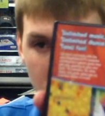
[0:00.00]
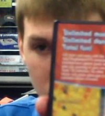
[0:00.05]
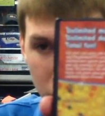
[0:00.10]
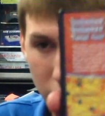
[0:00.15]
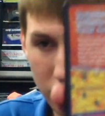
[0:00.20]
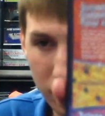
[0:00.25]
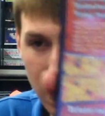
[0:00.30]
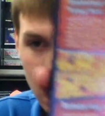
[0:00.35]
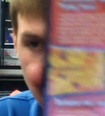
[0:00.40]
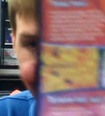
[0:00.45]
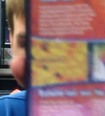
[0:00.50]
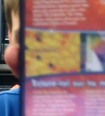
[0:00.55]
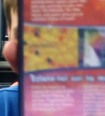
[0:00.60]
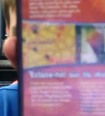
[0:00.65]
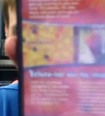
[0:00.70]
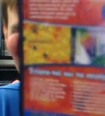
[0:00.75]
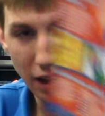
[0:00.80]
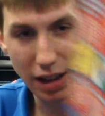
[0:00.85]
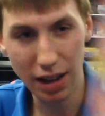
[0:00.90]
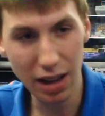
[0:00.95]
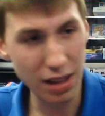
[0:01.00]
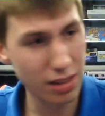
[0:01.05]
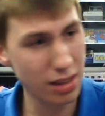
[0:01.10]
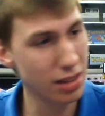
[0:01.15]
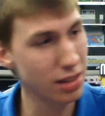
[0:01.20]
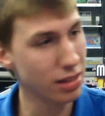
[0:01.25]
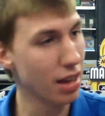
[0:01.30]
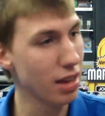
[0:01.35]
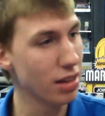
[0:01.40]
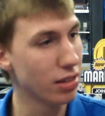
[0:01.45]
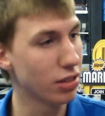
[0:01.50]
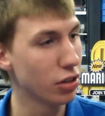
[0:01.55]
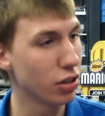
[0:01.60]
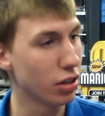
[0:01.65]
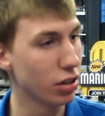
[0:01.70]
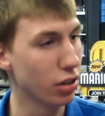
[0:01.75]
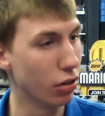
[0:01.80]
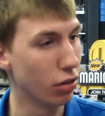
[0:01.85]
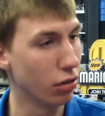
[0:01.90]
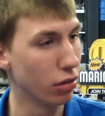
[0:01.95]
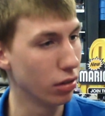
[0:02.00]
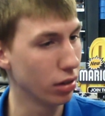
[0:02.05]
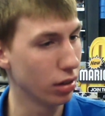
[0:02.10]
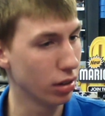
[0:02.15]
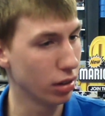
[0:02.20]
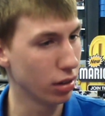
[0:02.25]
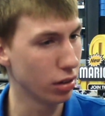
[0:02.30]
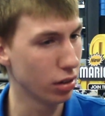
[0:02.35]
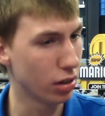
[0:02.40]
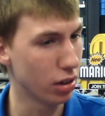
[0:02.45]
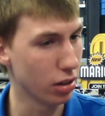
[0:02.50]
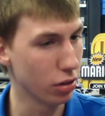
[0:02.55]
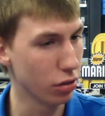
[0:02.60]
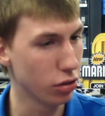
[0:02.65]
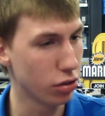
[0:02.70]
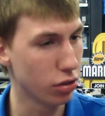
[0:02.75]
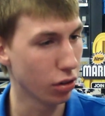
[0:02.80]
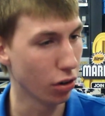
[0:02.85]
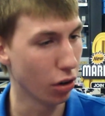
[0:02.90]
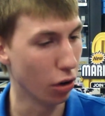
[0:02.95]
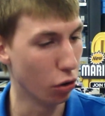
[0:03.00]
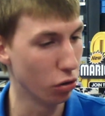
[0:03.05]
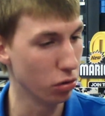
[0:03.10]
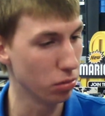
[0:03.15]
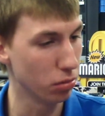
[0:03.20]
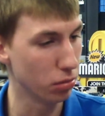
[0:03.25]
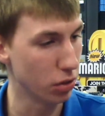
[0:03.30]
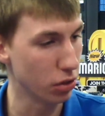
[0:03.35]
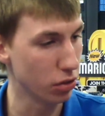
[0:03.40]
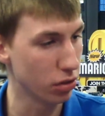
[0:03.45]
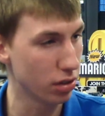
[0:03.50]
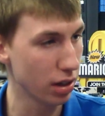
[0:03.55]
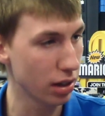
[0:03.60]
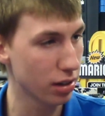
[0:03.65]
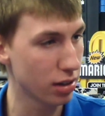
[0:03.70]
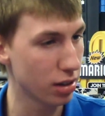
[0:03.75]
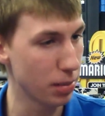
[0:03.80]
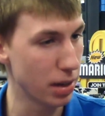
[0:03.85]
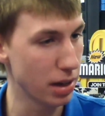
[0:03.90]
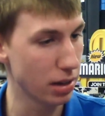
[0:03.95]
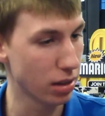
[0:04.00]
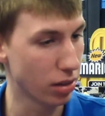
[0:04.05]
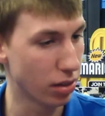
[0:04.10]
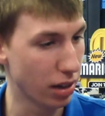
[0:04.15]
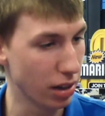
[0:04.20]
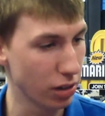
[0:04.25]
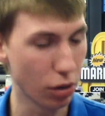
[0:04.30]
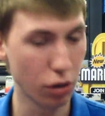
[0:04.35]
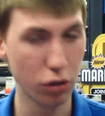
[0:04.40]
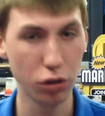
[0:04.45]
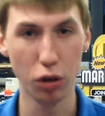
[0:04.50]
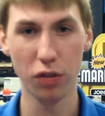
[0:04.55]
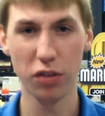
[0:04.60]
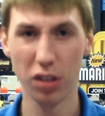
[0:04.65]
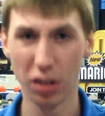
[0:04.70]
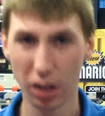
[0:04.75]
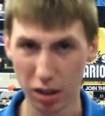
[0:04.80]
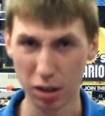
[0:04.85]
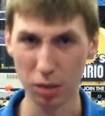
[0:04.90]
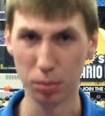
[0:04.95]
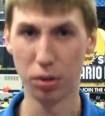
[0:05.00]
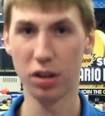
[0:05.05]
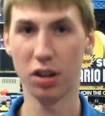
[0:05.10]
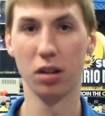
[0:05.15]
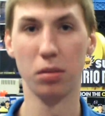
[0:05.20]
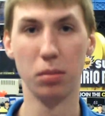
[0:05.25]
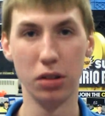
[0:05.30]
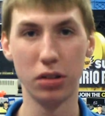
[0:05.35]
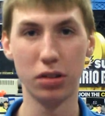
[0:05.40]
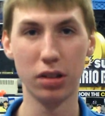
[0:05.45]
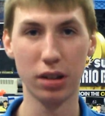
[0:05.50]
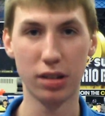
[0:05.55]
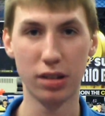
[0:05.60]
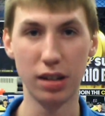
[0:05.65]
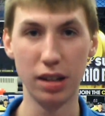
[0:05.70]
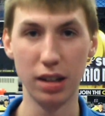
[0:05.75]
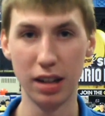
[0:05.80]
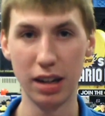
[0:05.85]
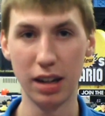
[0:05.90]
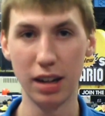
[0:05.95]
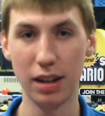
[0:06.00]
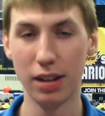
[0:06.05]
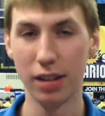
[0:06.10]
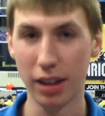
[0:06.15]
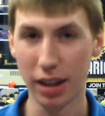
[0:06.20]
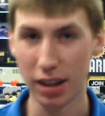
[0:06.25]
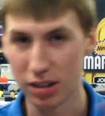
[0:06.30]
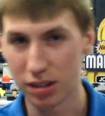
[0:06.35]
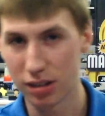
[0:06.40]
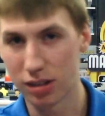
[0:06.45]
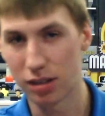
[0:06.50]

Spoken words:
it's just kind of interesting. I guess it says you can use your own music to make the thing. So I don't know if you put your music CD in, it like